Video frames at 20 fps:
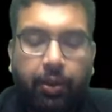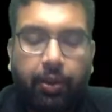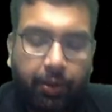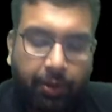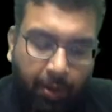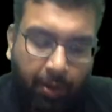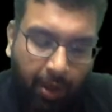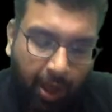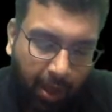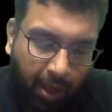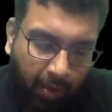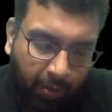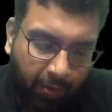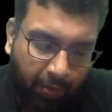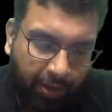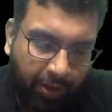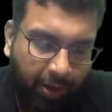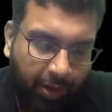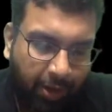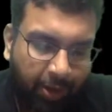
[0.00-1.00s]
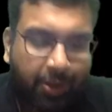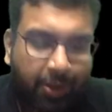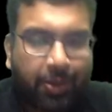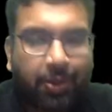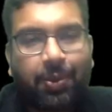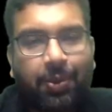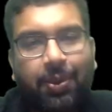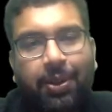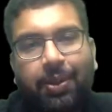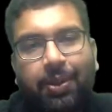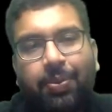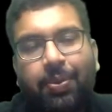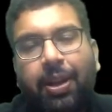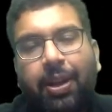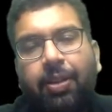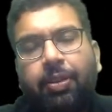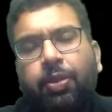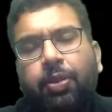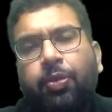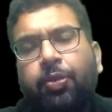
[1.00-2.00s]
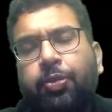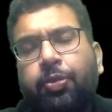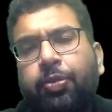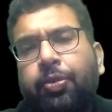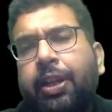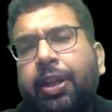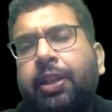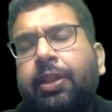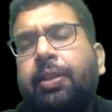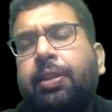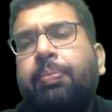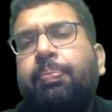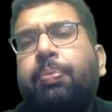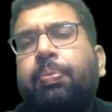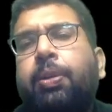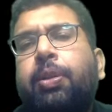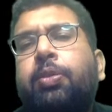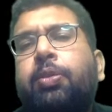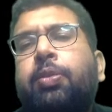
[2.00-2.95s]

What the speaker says: So how we got to do this? That's very simple.